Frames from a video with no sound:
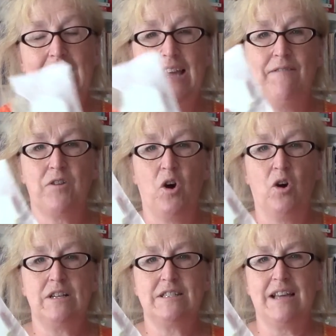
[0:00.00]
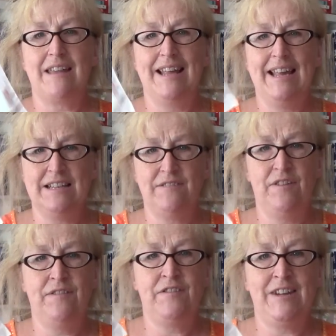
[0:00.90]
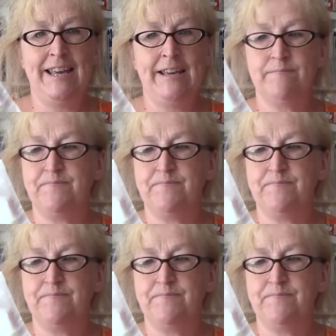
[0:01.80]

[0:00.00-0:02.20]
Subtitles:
You've got, I think it's 50,